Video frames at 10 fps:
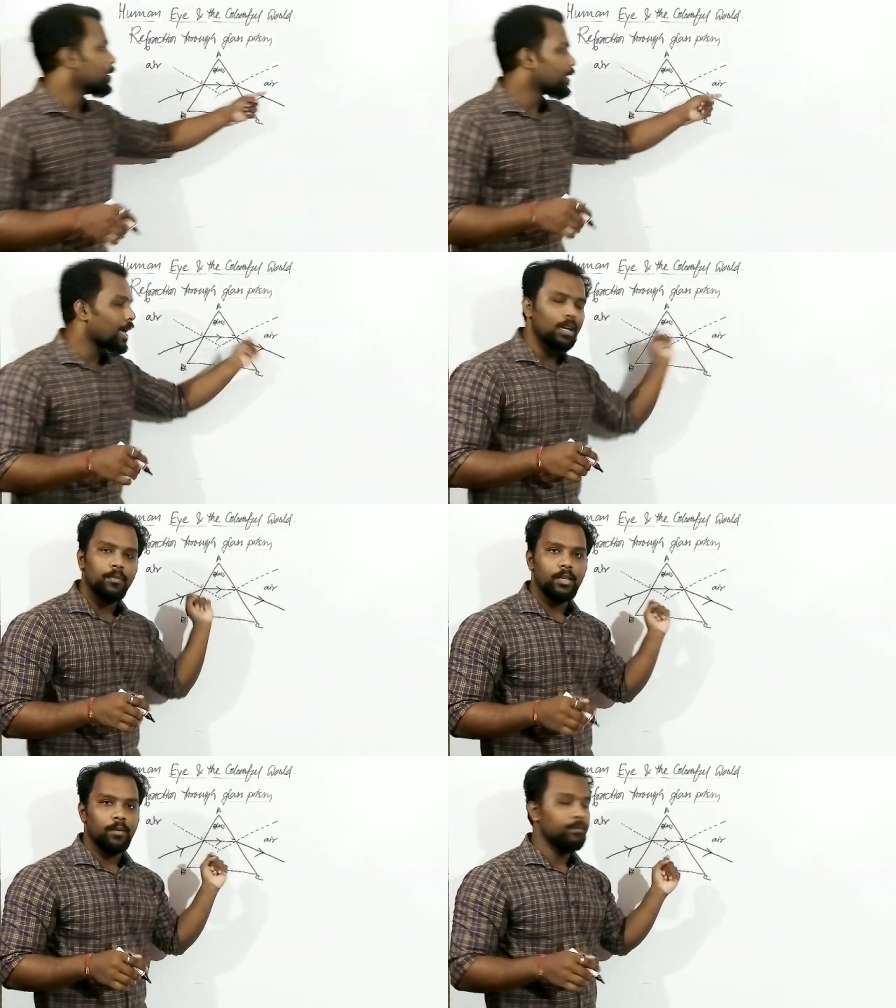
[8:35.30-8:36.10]
rarer
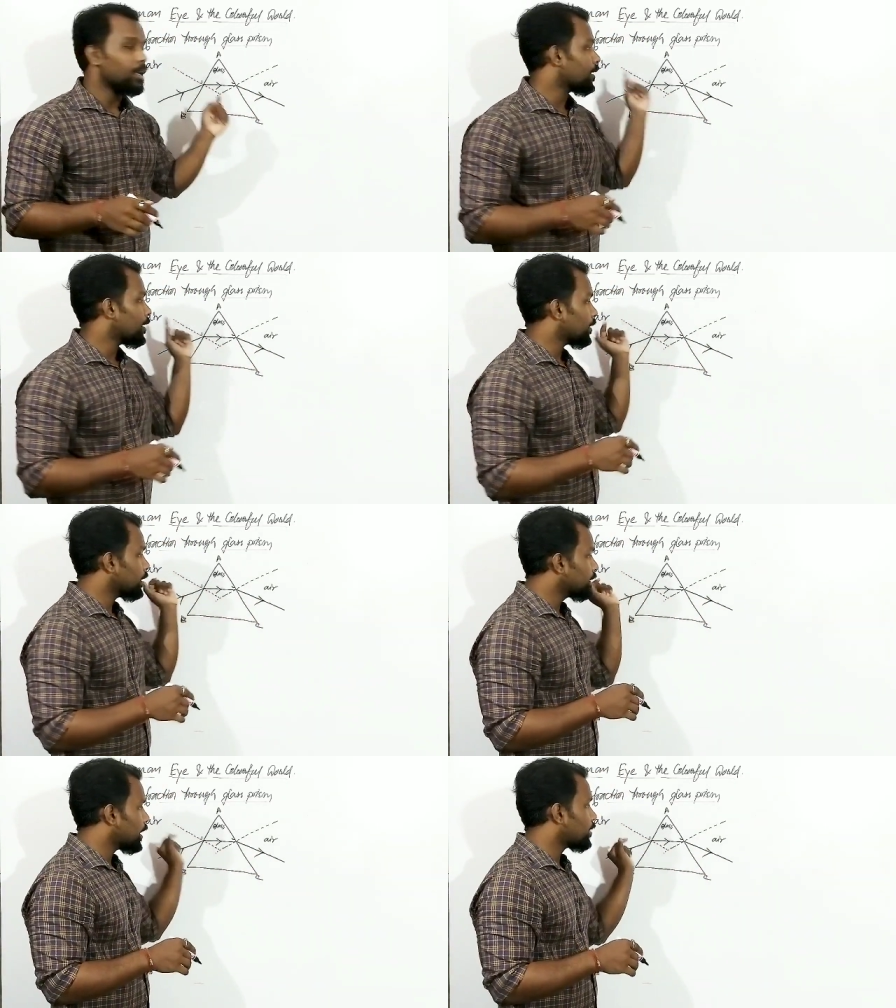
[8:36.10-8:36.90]
medium. And the
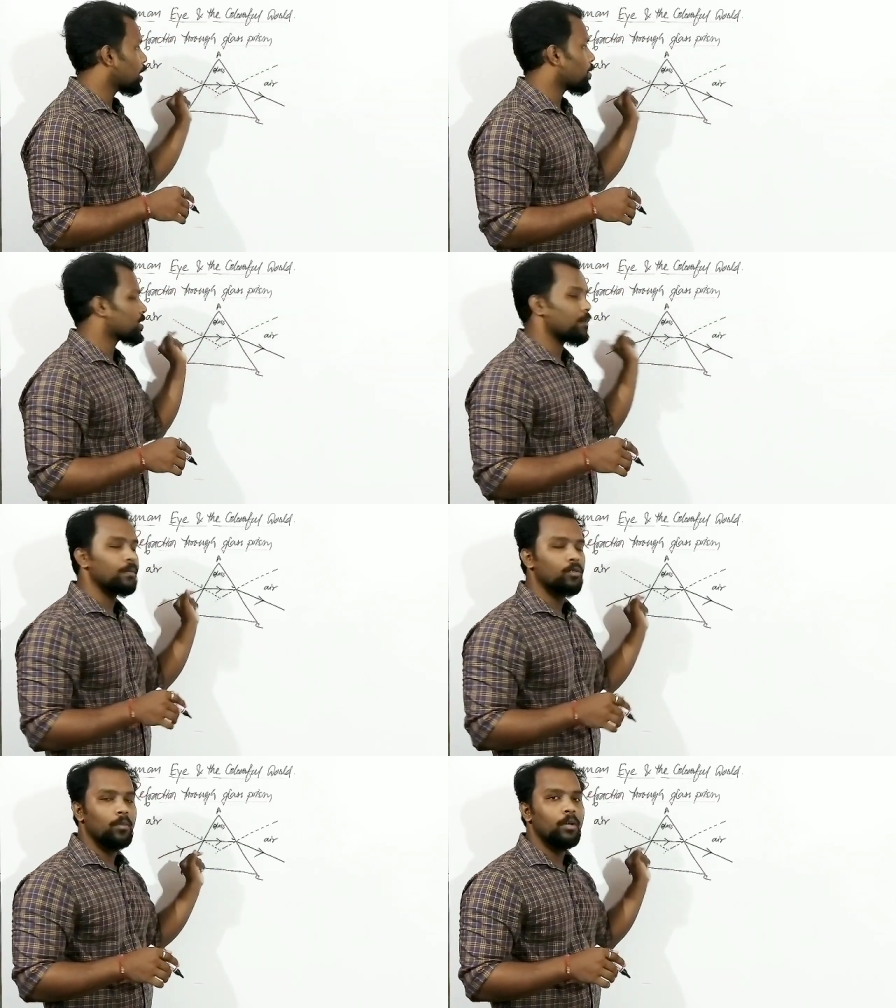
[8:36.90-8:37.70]
incident ray was coming
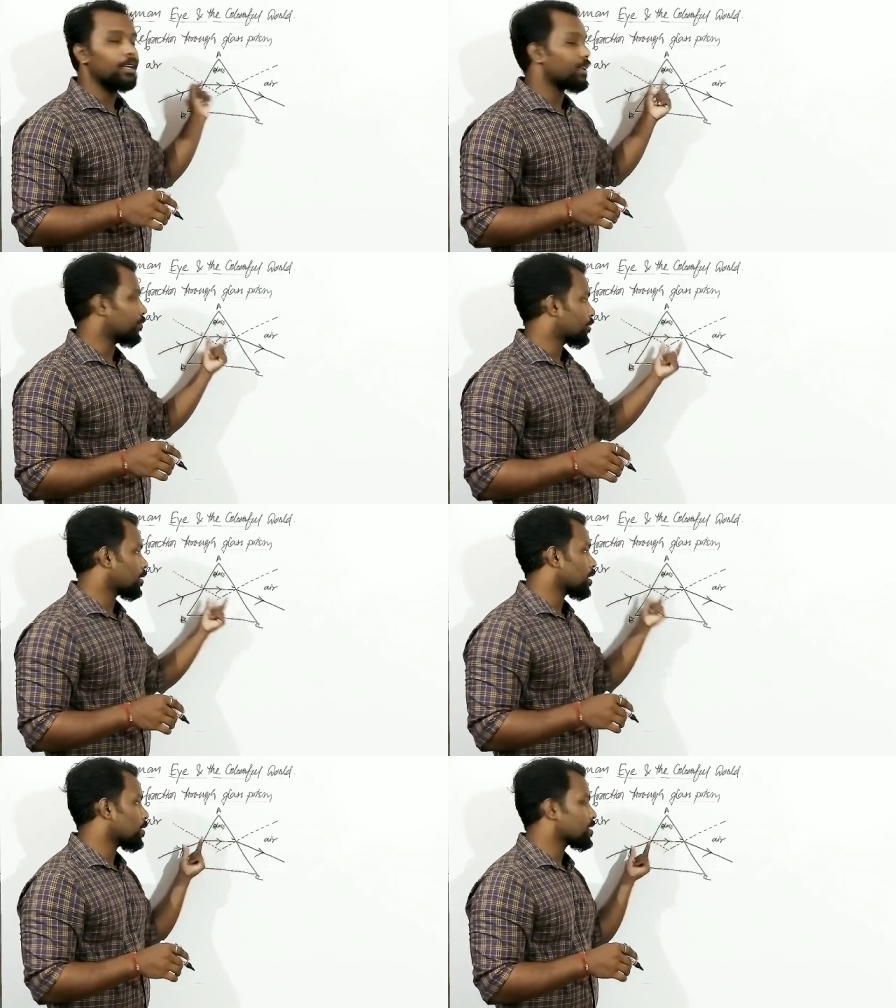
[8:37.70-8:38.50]
from, or the
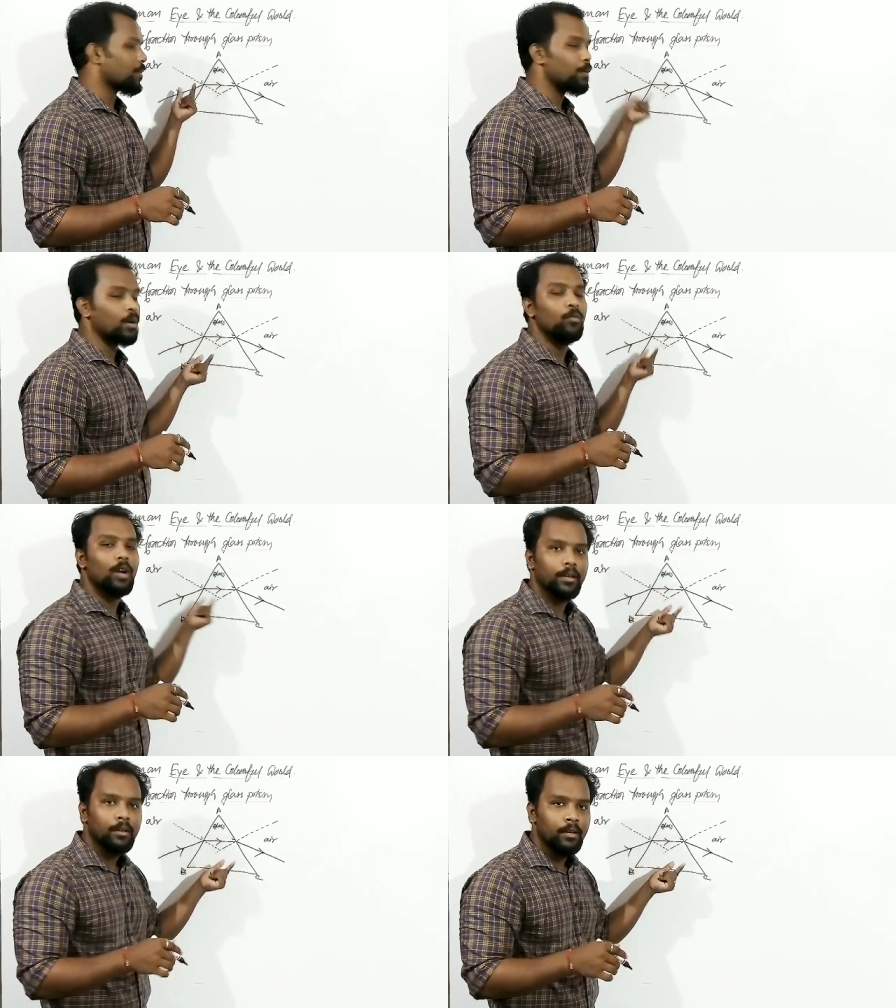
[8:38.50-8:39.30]
refracted ray was coming from
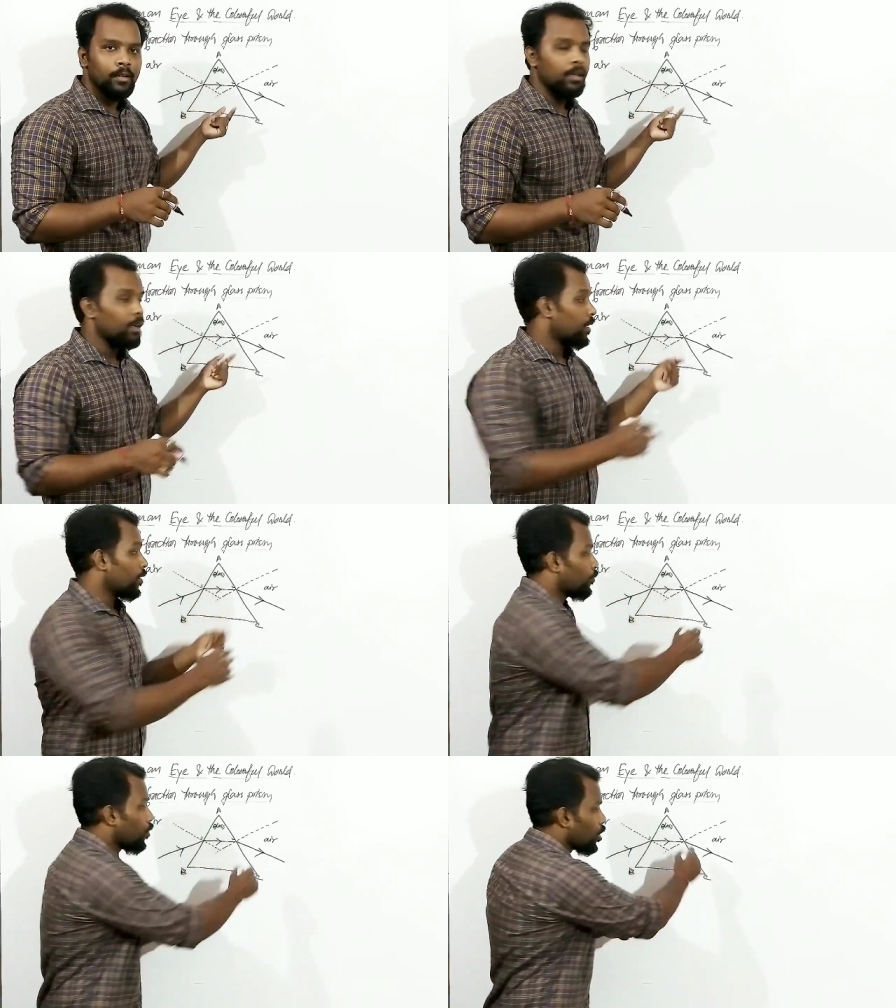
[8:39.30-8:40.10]
what?
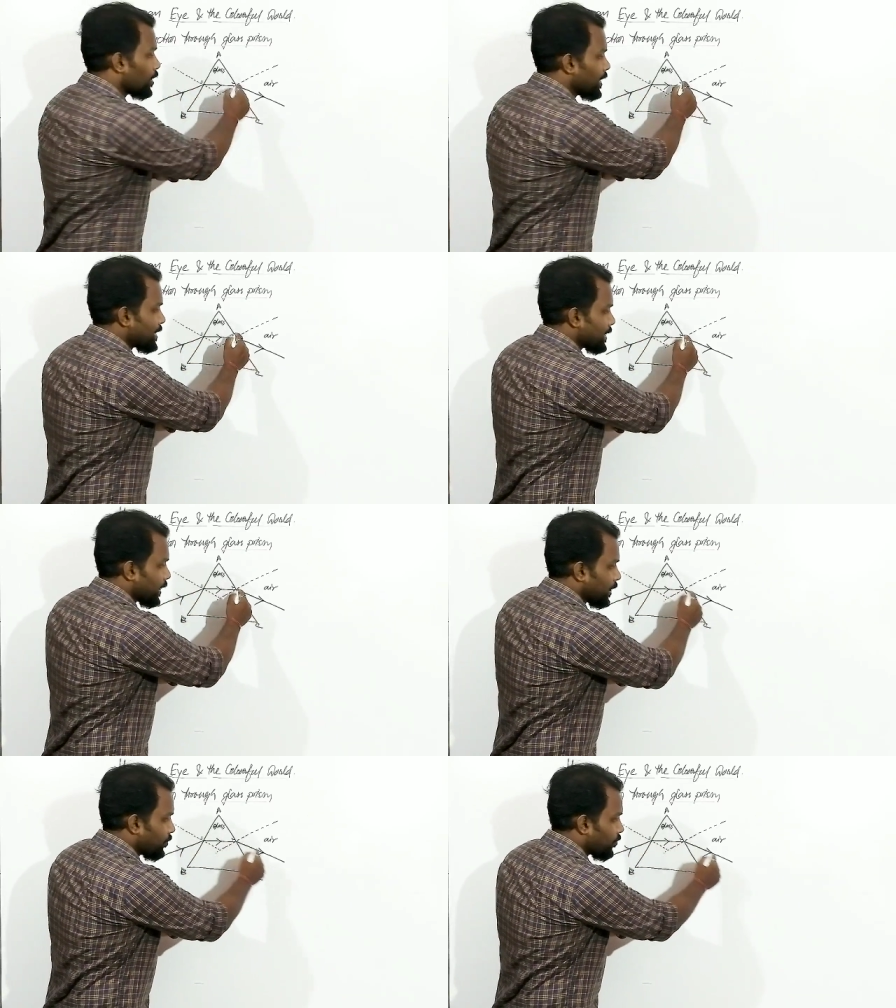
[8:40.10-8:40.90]
For this
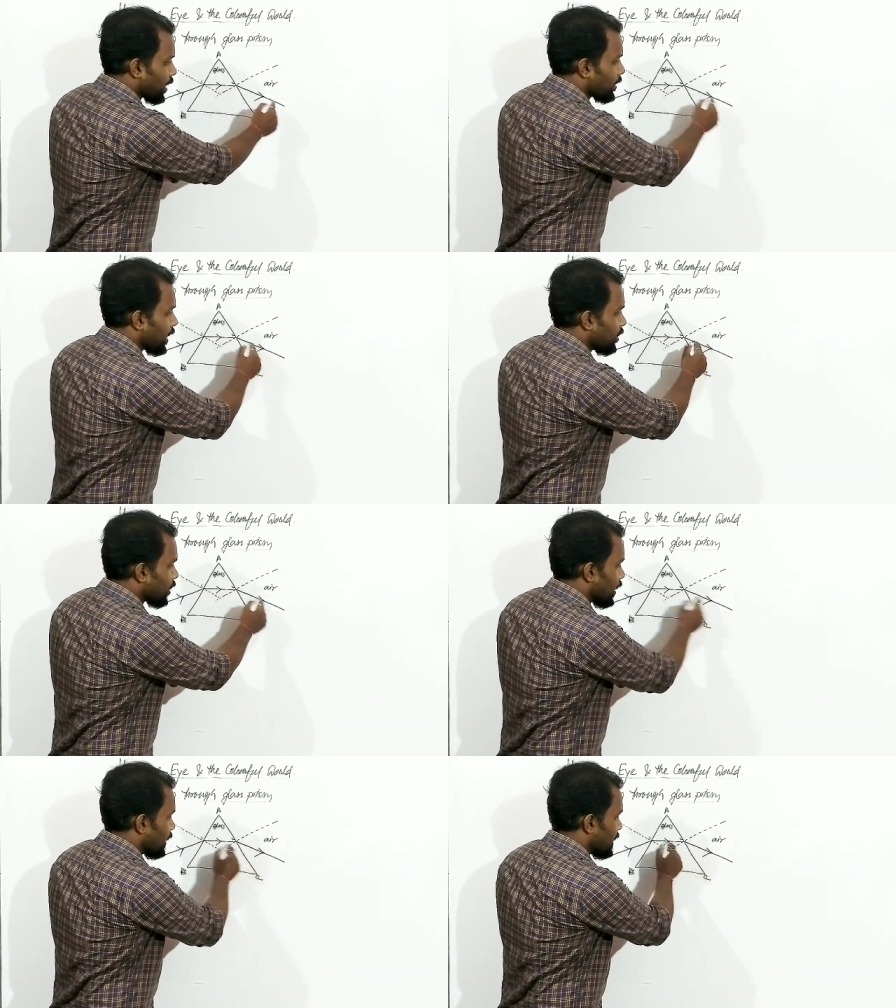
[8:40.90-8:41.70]
refracted
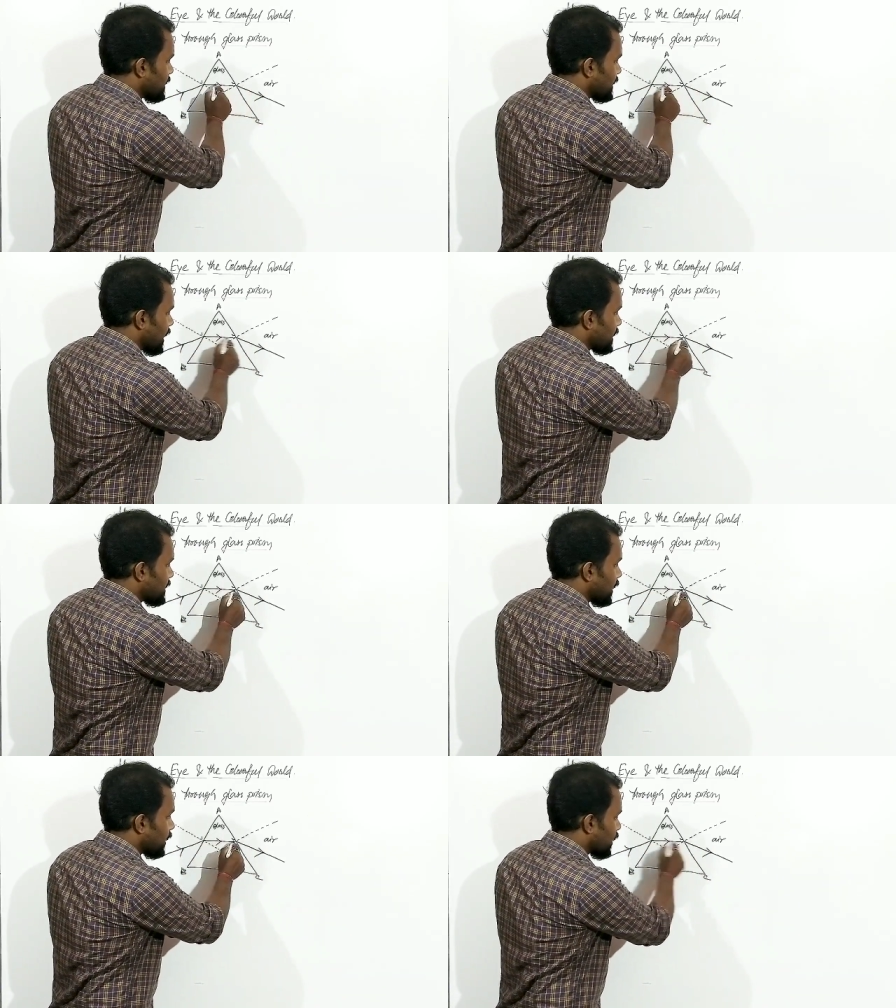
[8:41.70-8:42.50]
ray, this is the
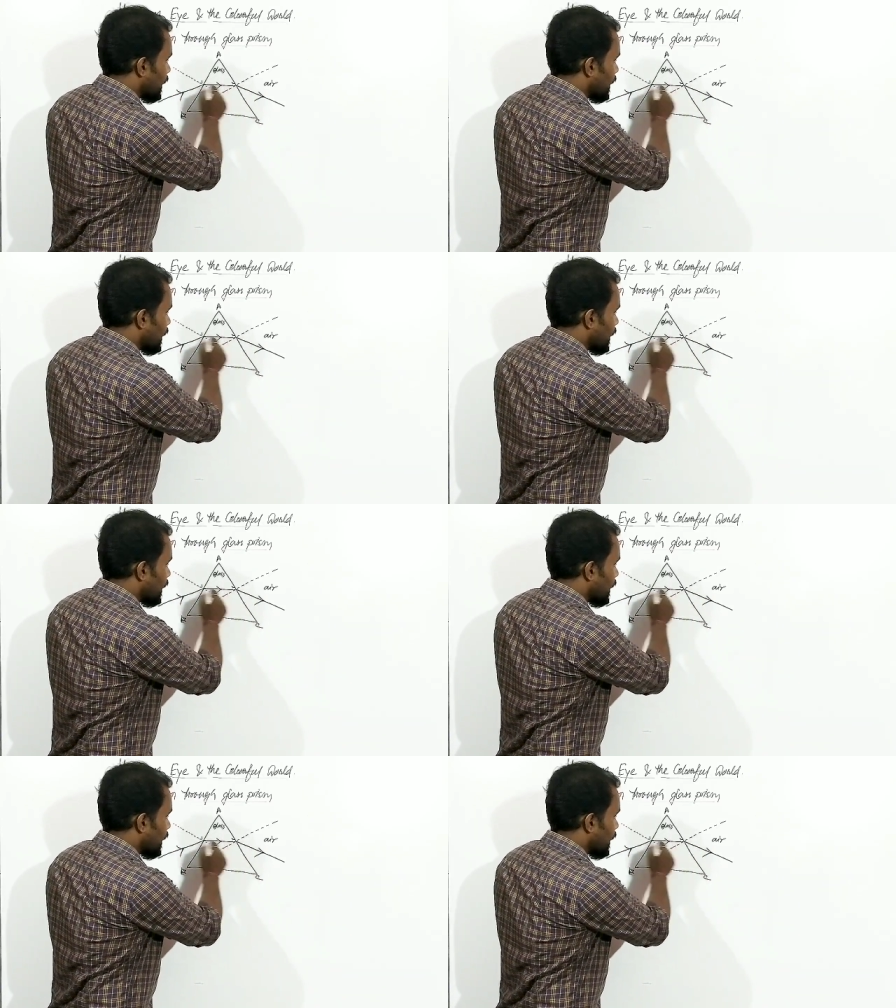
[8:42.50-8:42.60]
incident ray,